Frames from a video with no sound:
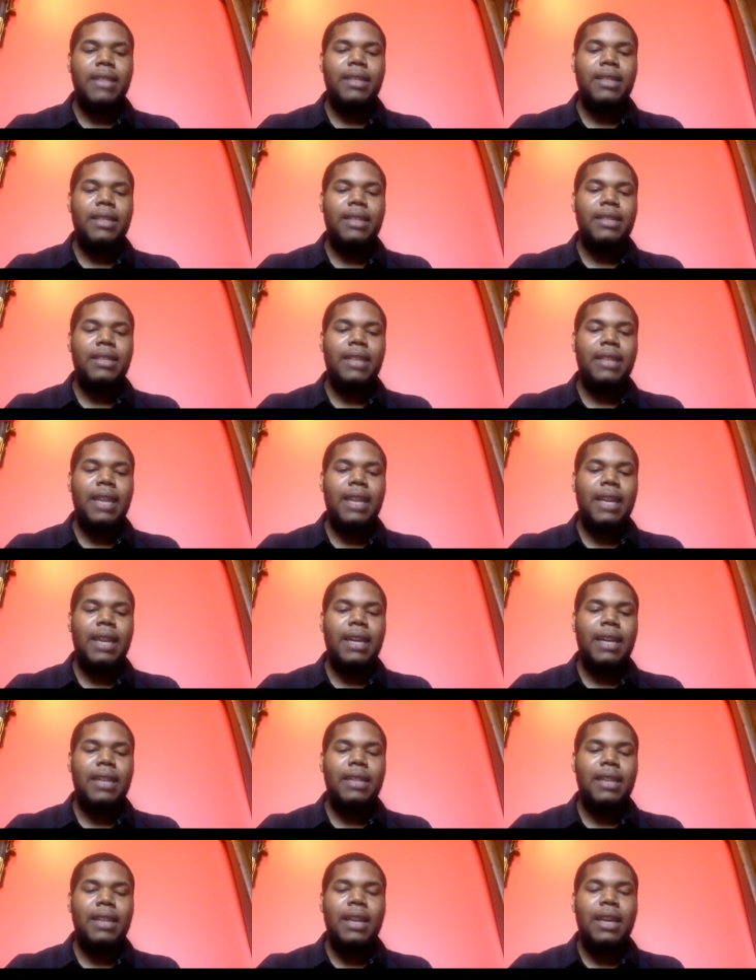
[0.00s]
This
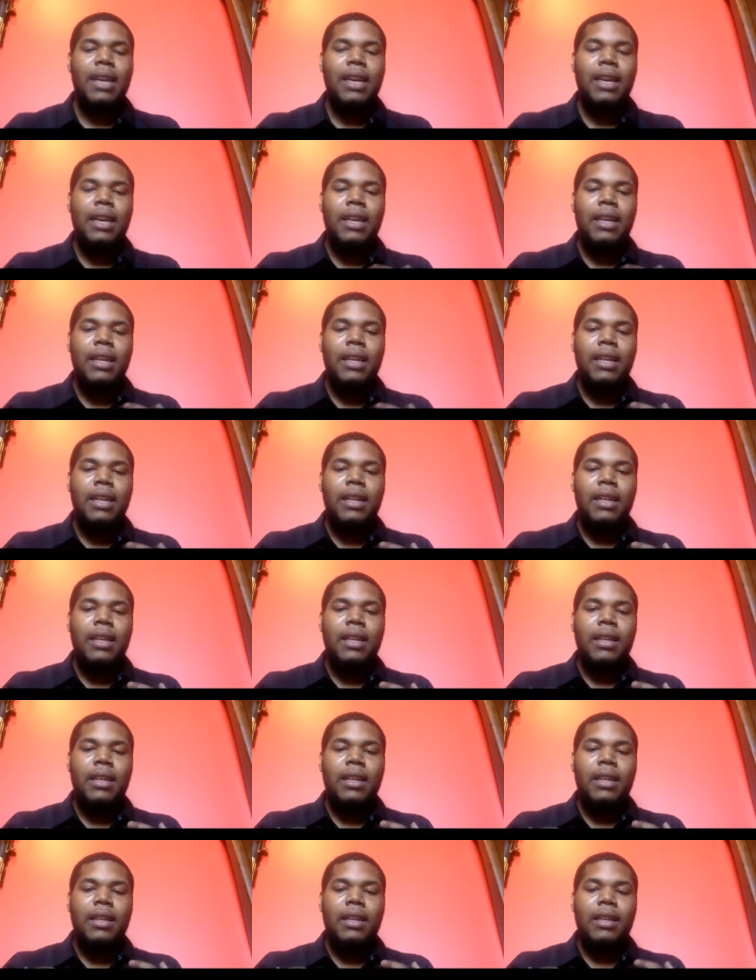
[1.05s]
is
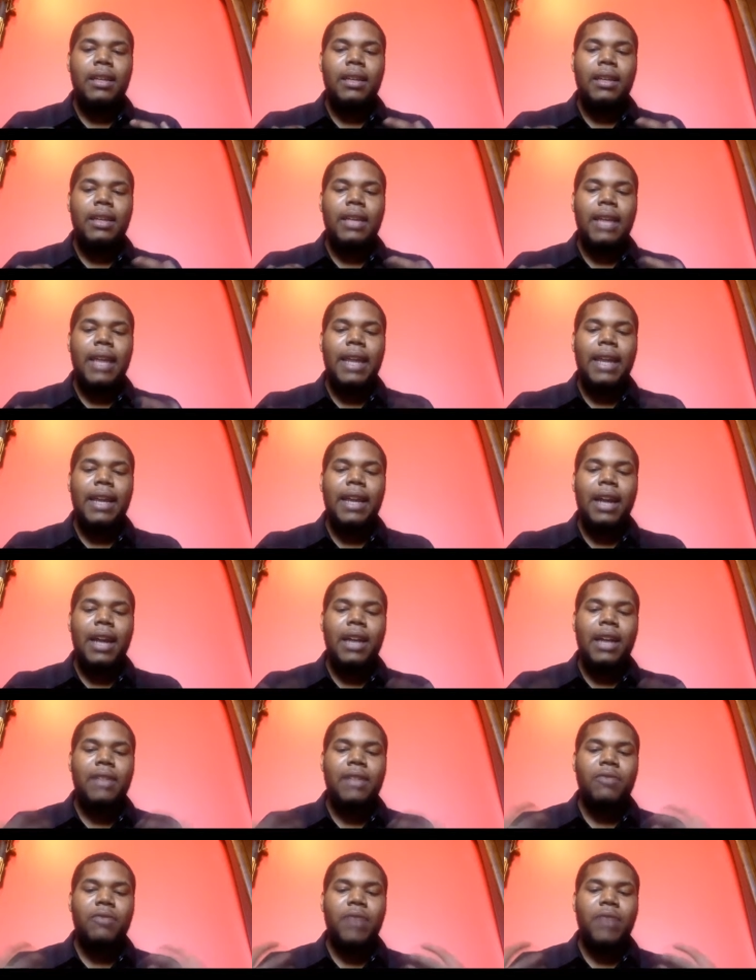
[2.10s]
getting
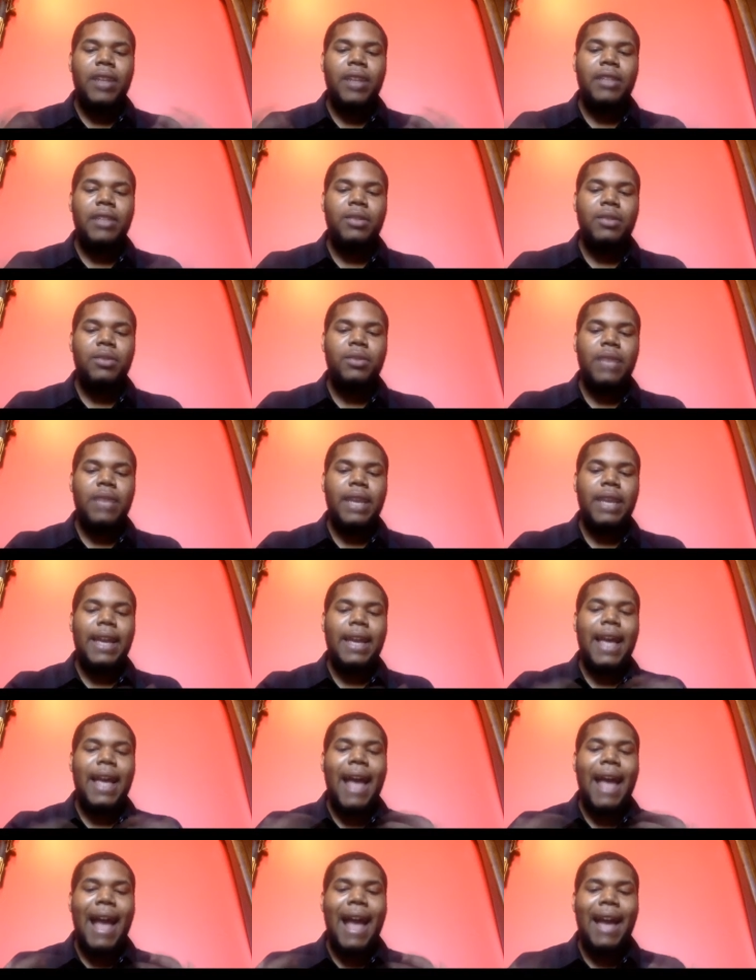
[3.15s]
us ready to
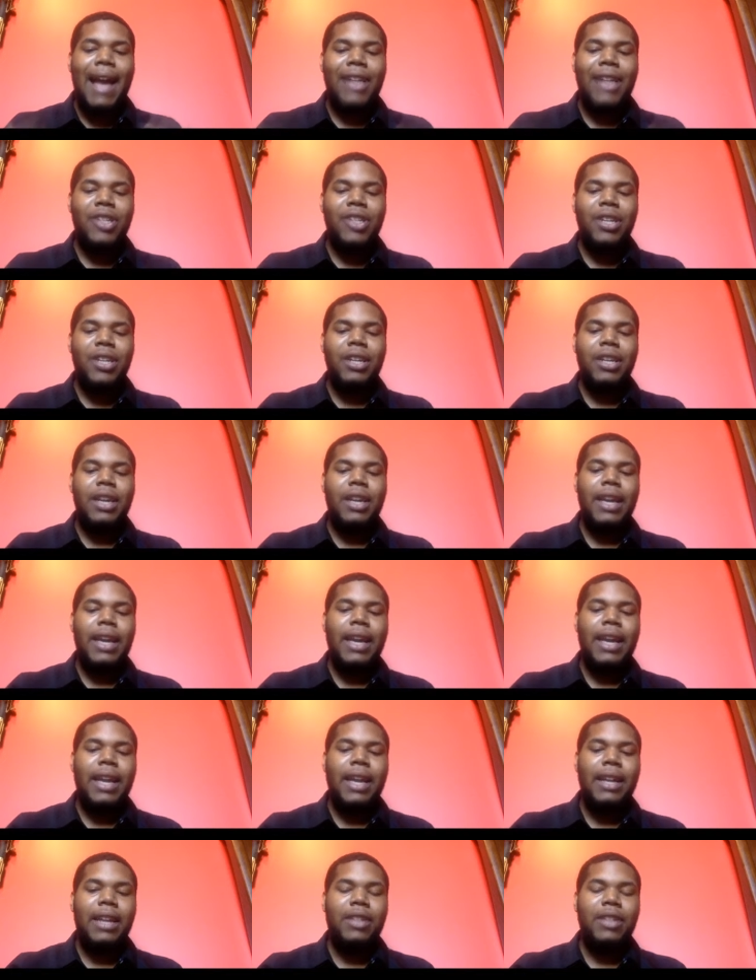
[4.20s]
take action
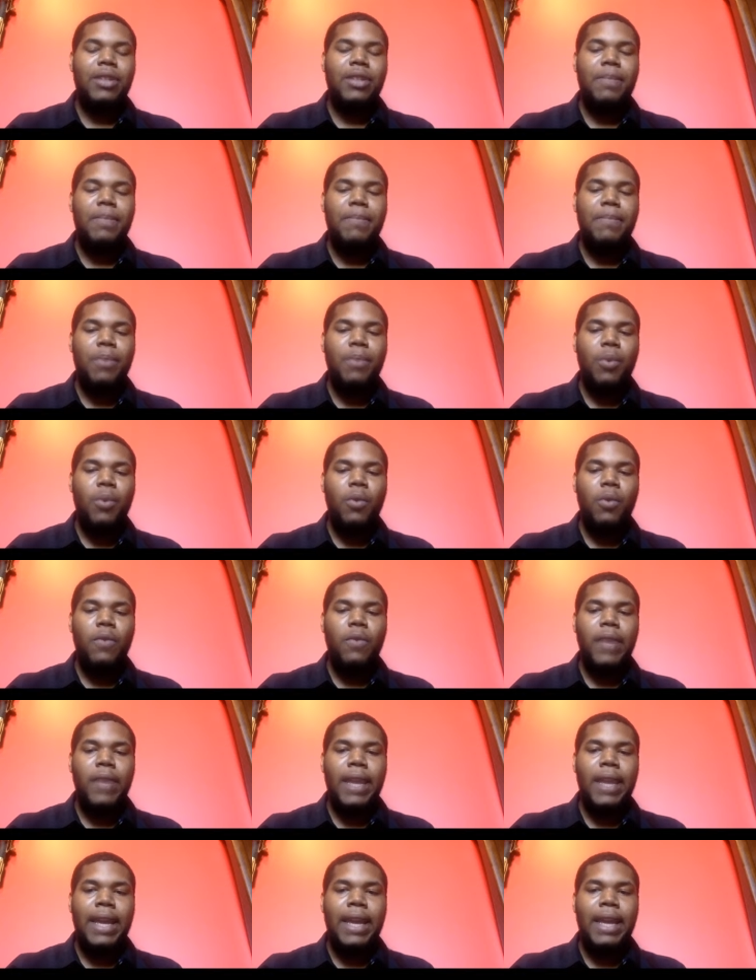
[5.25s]
and to move
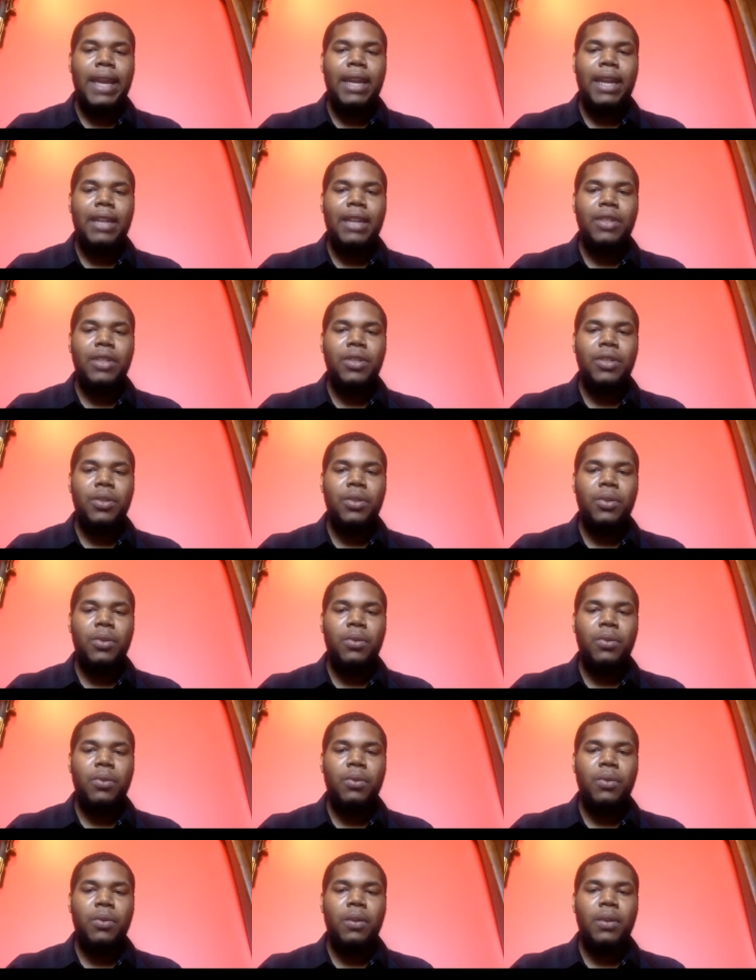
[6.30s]

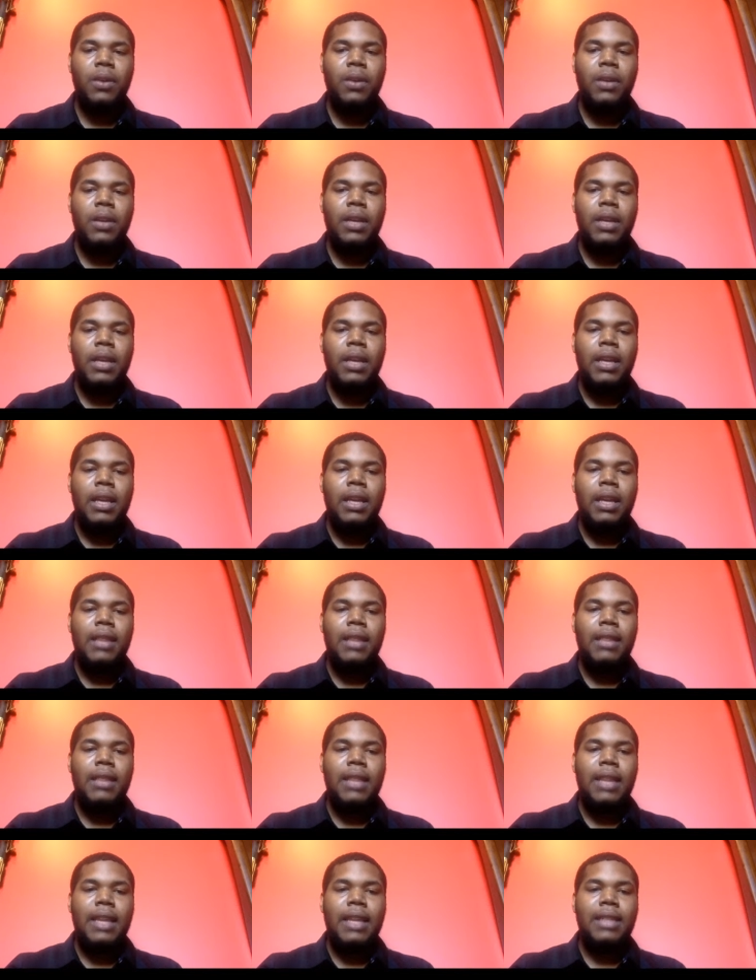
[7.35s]
into
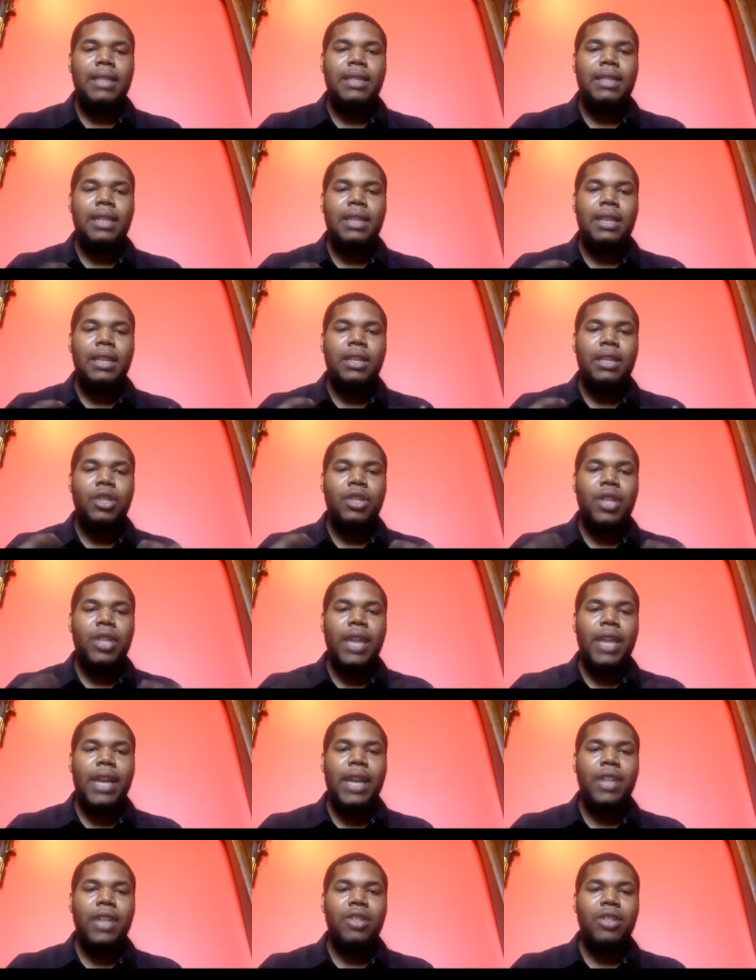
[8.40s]
this
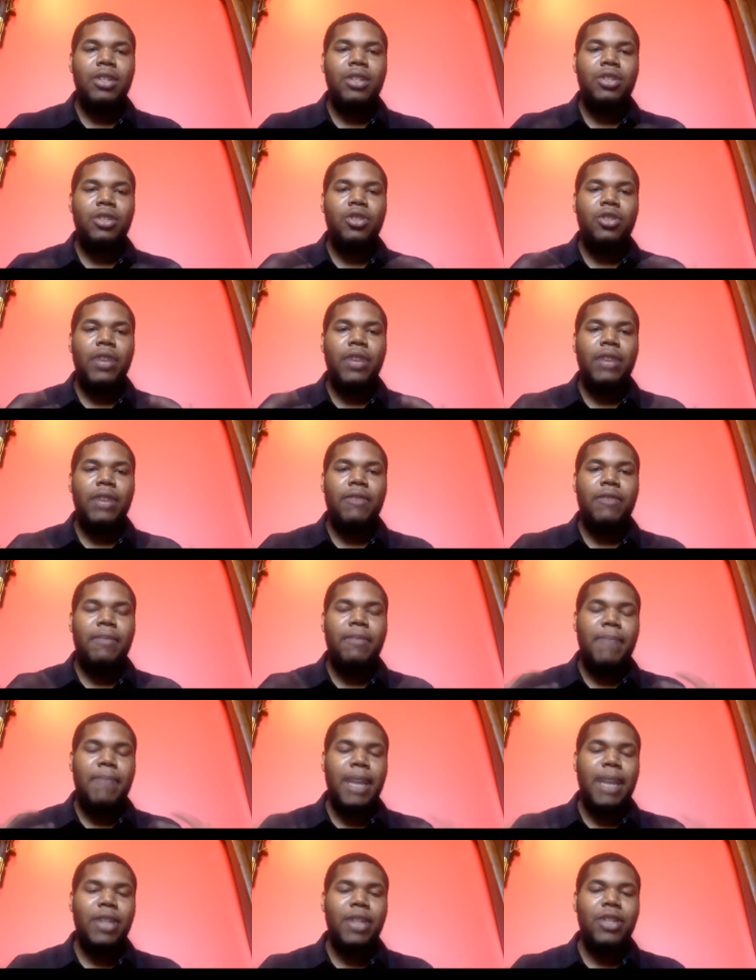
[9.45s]
change, this
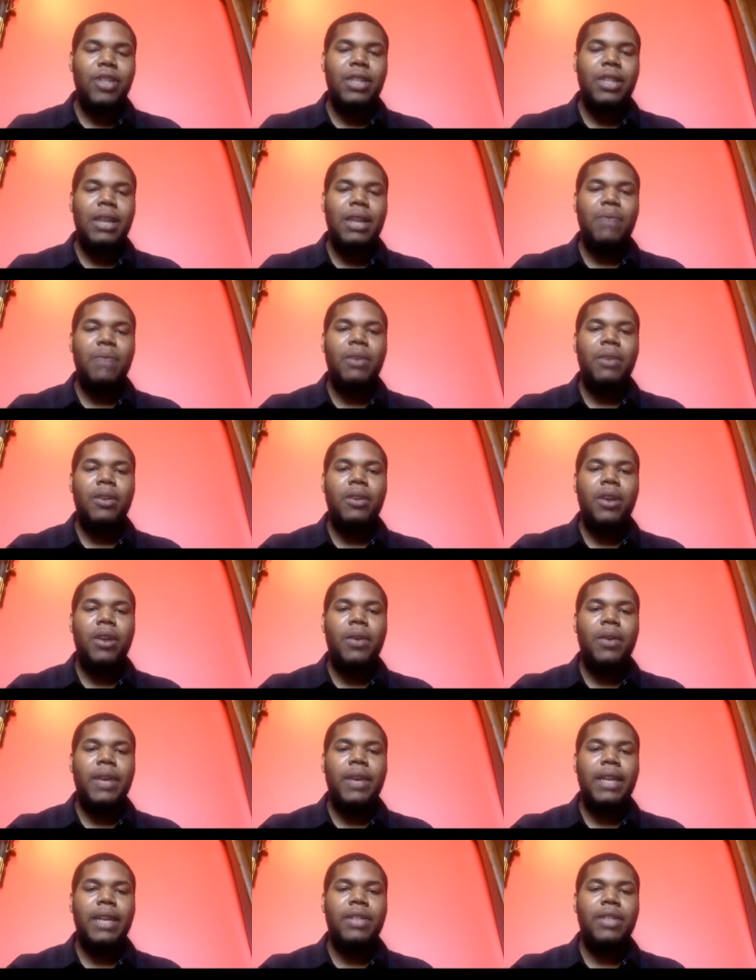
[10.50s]
transformation that we're
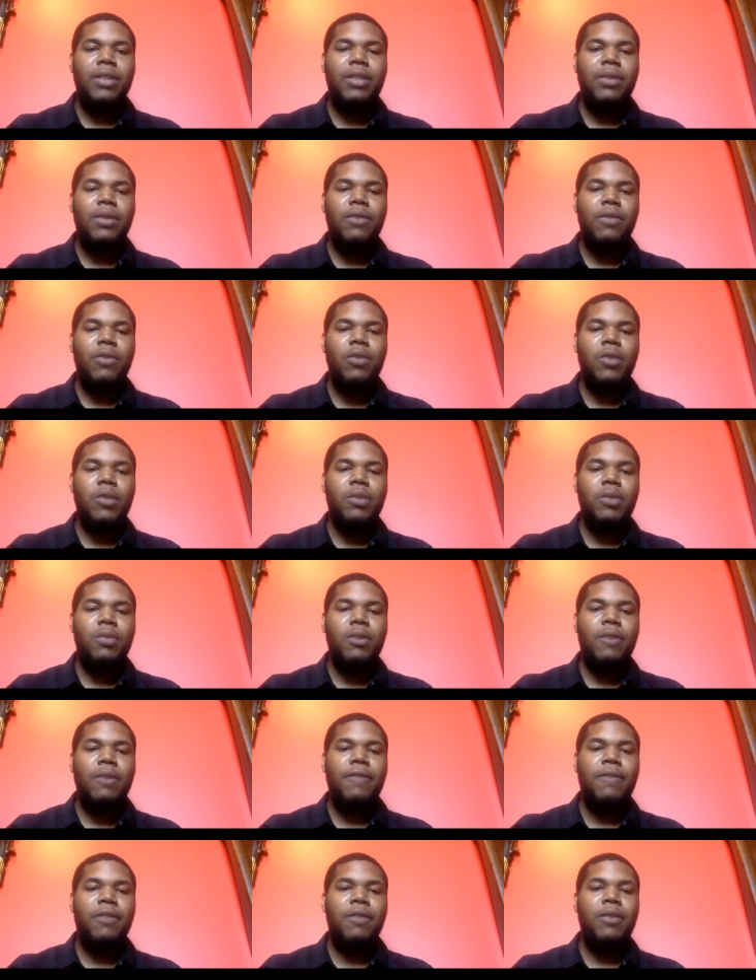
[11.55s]
going into. Of course, we're
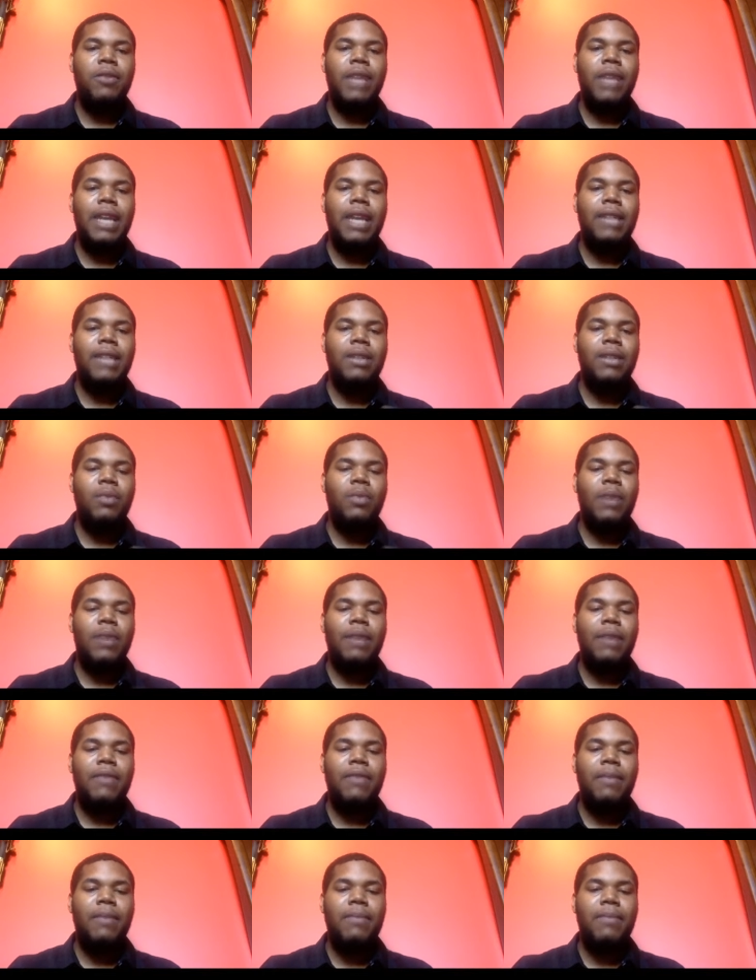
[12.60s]
a few days away
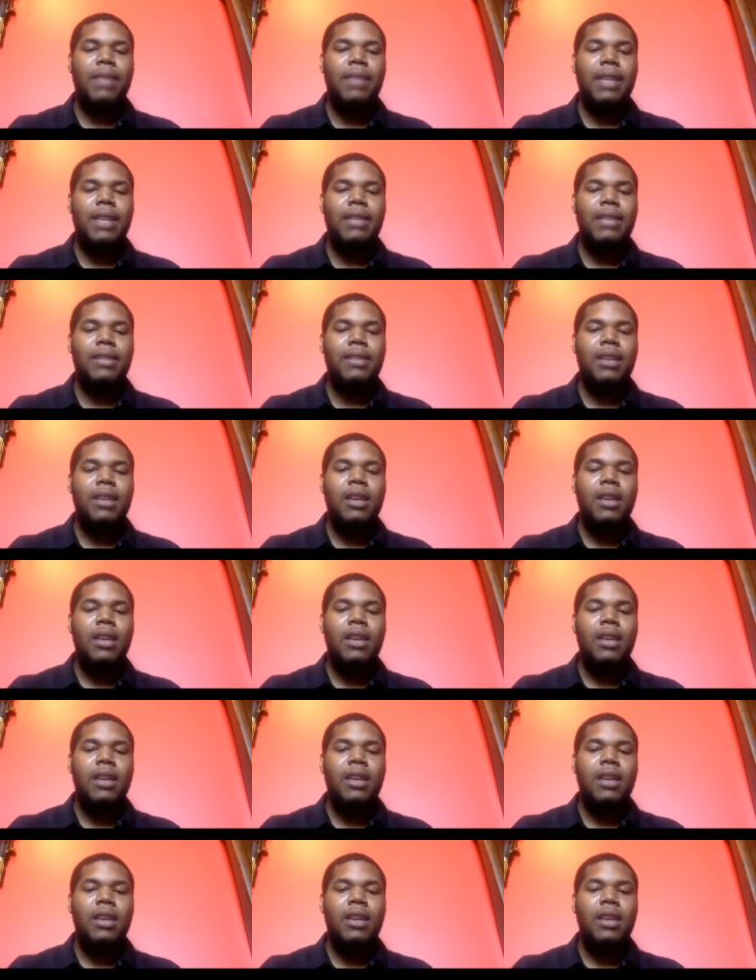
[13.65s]
from this